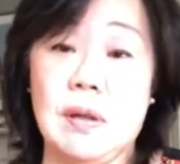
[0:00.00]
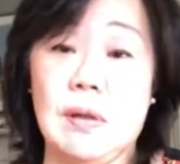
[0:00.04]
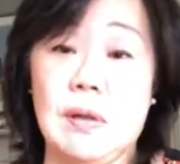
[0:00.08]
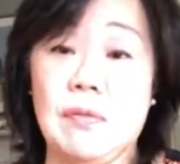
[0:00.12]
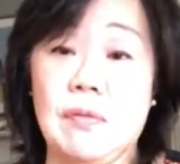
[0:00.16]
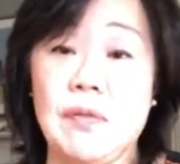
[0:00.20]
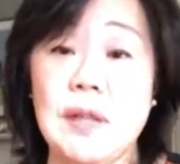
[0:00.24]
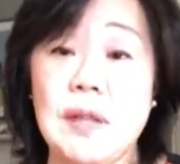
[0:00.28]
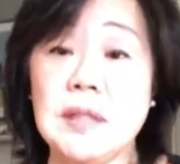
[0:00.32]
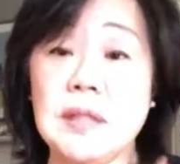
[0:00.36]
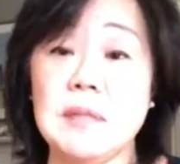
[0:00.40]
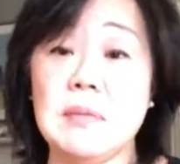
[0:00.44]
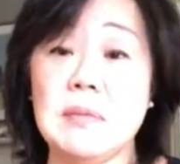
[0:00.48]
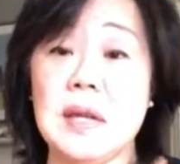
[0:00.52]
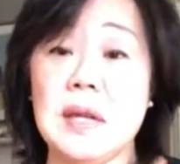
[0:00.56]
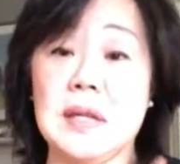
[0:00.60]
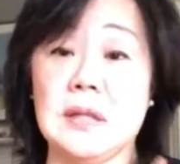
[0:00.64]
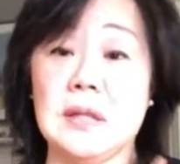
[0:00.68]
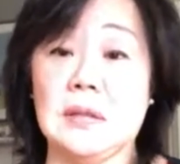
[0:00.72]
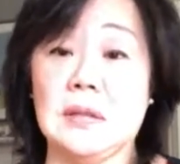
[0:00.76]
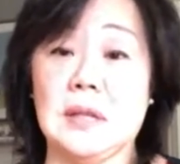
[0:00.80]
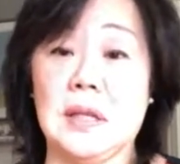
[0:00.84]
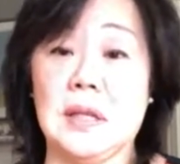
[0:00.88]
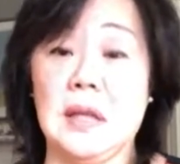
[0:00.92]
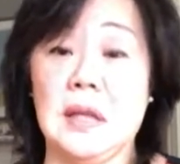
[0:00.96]

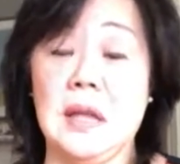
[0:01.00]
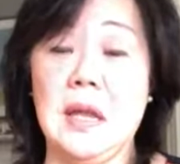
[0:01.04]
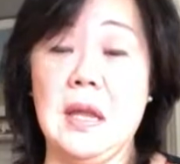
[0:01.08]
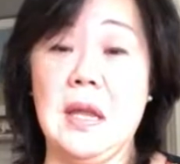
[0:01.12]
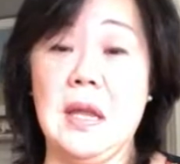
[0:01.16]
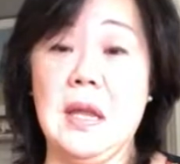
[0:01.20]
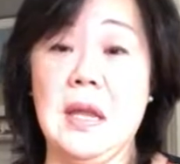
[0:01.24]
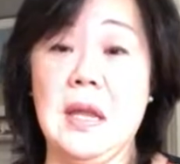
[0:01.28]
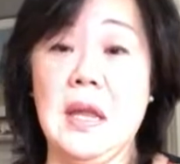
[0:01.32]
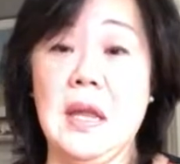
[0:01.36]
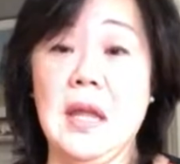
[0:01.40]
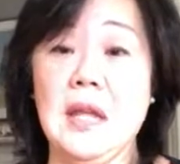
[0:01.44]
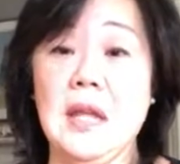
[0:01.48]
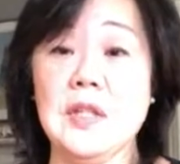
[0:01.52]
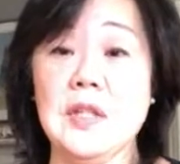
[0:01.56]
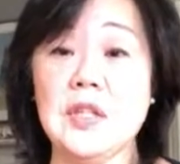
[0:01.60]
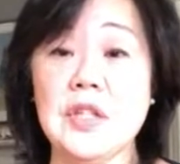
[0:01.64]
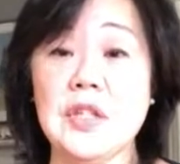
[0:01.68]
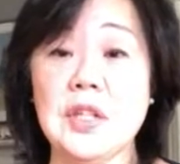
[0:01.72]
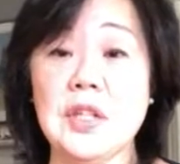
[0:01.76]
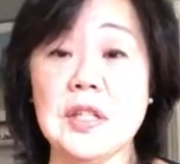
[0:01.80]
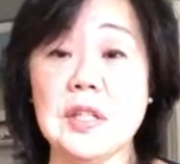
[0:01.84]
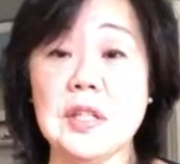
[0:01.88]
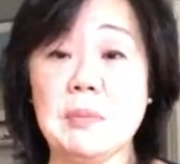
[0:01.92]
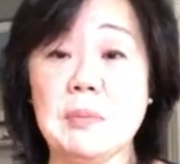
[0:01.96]
Fundamentally, it's
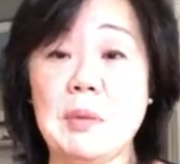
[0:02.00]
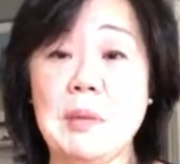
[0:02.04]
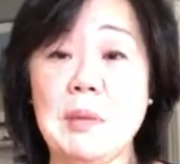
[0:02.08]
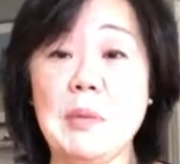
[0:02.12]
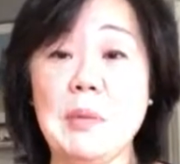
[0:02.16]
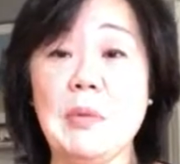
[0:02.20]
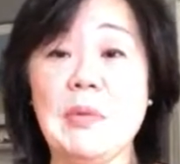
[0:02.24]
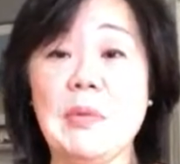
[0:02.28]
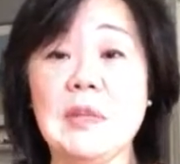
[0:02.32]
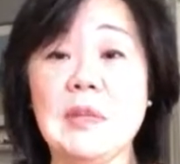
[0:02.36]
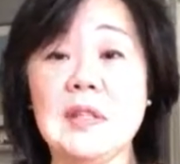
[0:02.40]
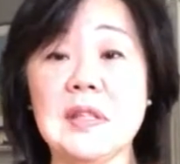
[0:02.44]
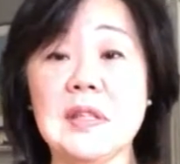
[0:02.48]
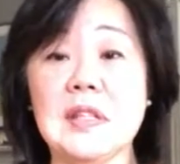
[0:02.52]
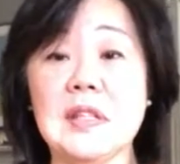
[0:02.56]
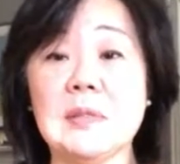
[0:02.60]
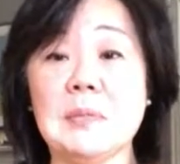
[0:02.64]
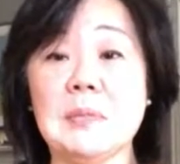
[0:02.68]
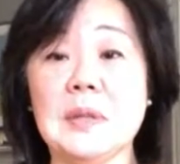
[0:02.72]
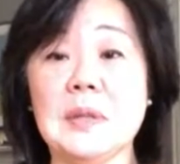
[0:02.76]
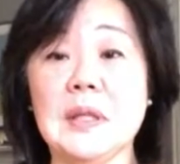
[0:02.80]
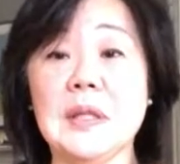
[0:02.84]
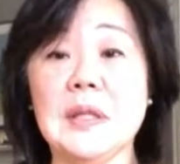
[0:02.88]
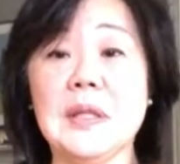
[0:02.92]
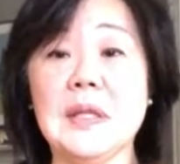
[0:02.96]
just people with
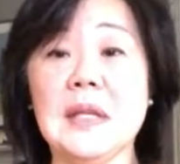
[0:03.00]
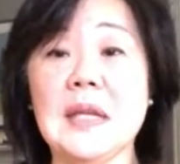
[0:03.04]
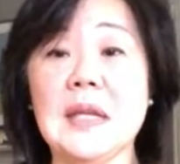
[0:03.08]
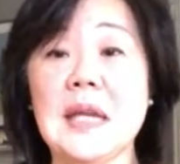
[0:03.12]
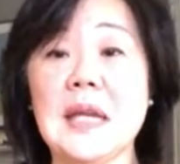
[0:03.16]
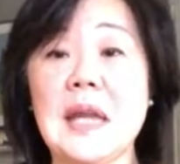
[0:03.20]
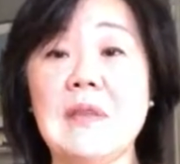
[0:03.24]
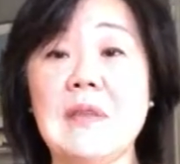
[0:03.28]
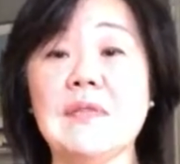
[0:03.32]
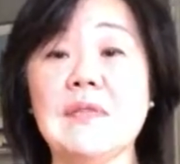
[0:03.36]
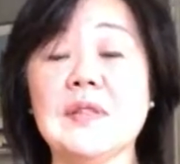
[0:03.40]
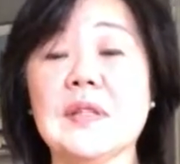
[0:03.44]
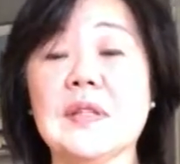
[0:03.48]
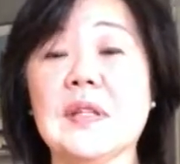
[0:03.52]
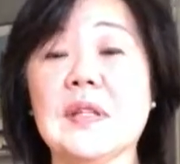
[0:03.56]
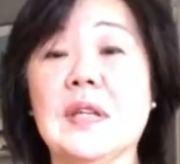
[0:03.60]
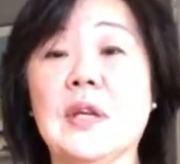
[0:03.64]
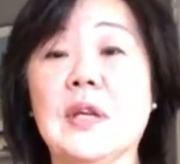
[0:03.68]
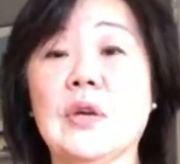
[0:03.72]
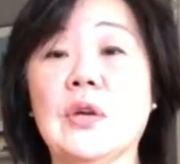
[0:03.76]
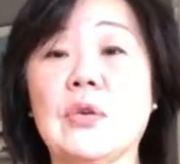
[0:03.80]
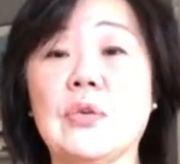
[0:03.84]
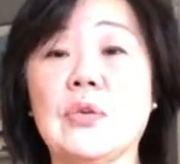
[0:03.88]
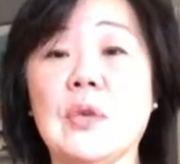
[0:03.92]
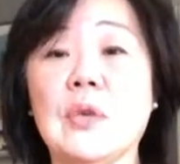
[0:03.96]
disability gave us an
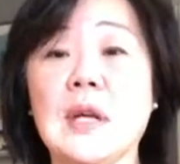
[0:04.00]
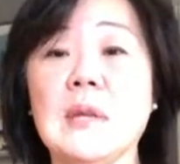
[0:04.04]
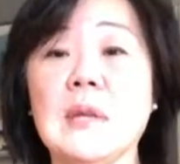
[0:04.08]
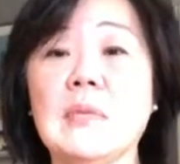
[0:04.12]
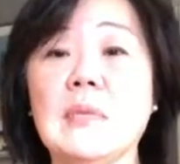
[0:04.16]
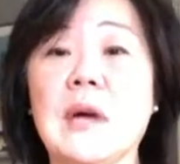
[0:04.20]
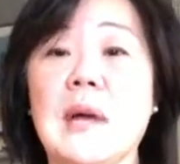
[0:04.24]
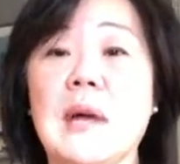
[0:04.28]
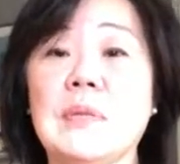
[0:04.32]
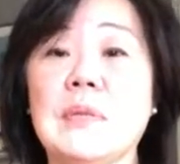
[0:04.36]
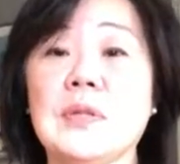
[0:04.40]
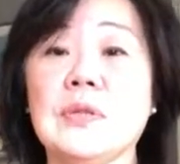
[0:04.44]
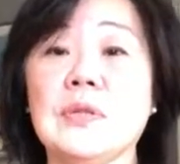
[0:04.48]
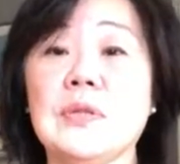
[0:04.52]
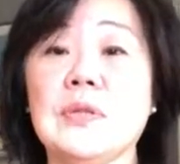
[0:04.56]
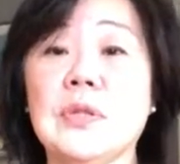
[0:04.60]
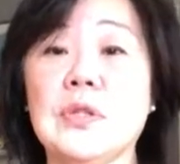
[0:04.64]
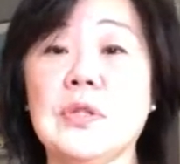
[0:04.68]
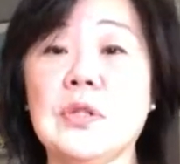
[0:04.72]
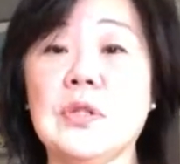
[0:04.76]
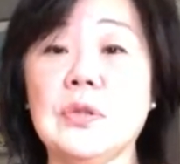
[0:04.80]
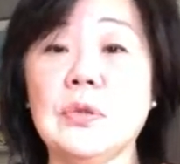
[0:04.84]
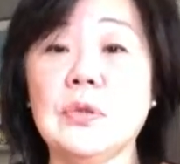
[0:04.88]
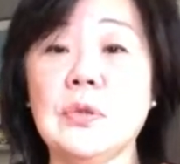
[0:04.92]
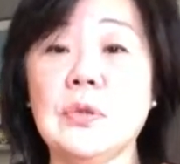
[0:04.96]
incredible
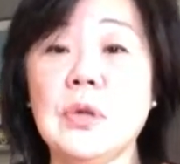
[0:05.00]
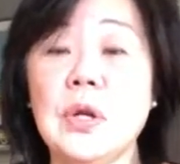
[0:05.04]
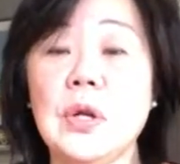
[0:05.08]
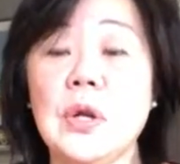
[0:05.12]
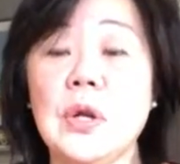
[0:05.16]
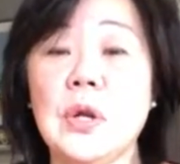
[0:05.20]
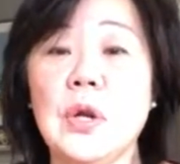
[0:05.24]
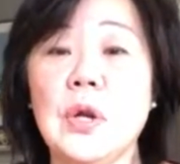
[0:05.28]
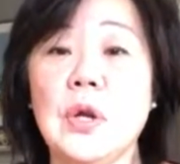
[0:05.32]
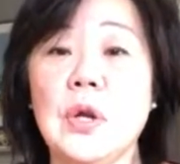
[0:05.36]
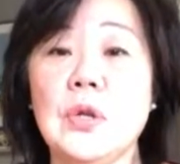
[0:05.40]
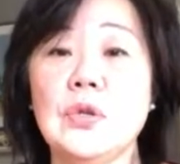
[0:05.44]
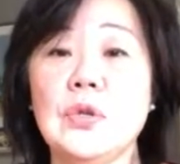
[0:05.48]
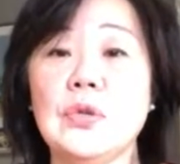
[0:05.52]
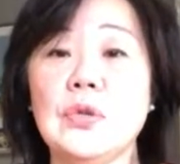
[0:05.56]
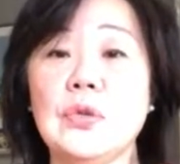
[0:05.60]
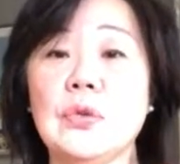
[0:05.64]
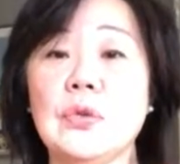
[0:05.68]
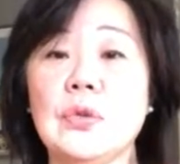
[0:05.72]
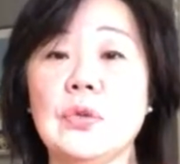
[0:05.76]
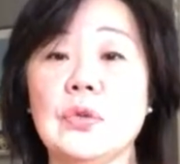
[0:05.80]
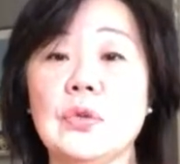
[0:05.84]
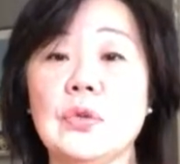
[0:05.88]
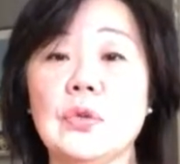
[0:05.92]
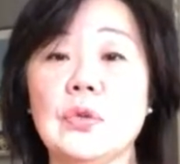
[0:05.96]
opportunity
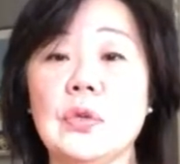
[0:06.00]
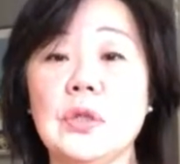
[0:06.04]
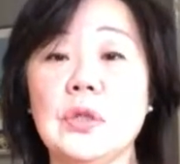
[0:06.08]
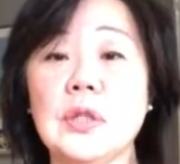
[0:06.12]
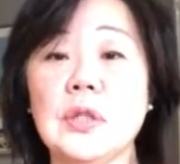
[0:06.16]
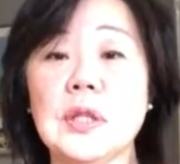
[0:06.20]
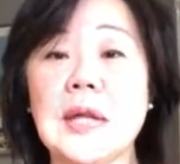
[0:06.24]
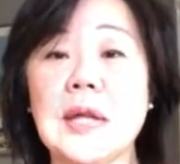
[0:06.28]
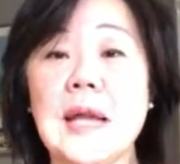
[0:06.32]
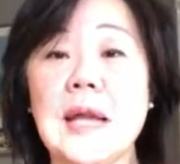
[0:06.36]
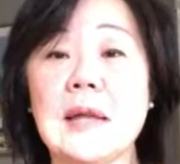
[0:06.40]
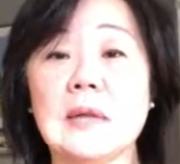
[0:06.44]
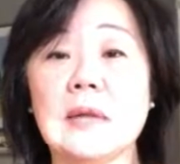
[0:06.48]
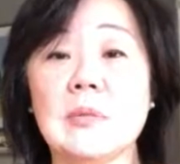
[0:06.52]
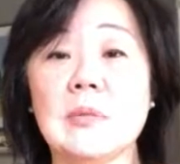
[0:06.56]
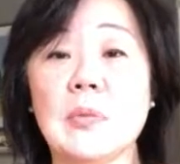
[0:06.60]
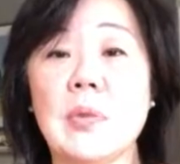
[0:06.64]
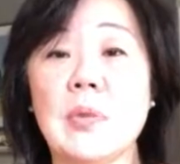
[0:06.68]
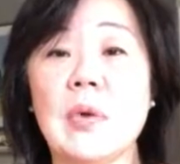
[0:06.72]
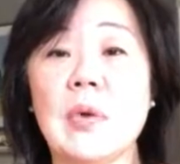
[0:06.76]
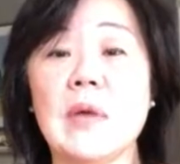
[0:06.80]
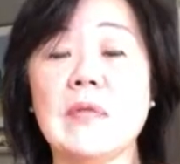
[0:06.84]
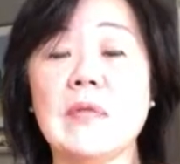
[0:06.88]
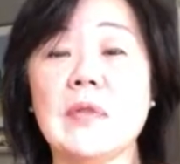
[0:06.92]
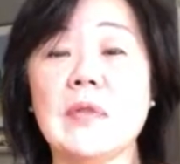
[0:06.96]
to look at
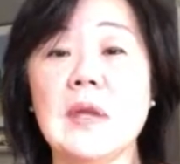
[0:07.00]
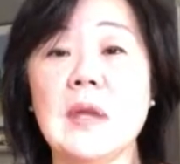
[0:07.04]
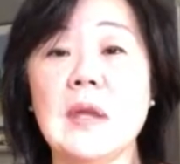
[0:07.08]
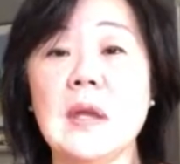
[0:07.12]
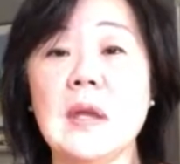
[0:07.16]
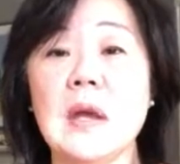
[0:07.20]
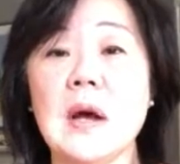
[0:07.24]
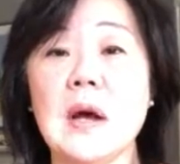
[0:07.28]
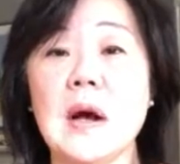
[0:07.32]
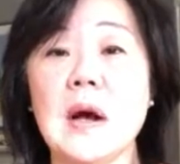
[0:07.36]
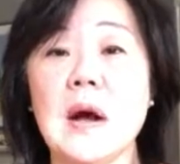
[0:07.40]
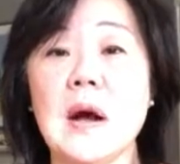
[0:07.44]
more of the